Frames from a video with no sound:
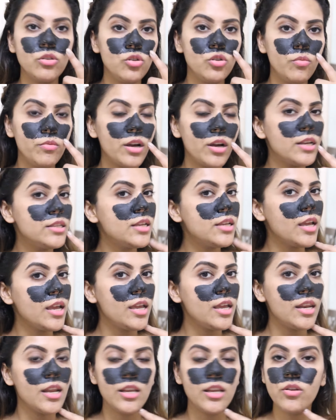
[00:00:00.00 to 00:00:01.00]
to zoom you guys
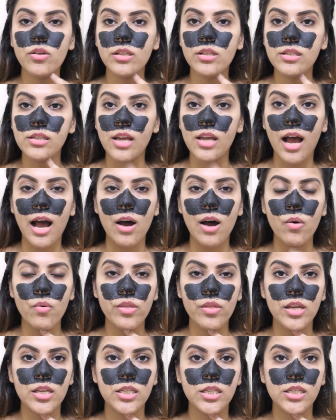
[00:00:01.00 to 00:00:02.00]
in and you can see how
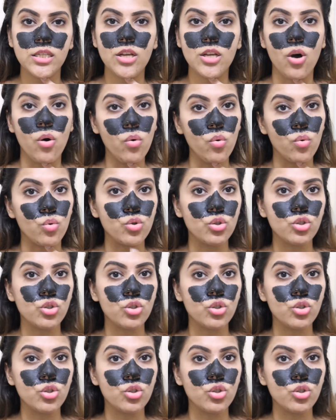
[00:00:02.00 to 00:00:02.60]
this goes.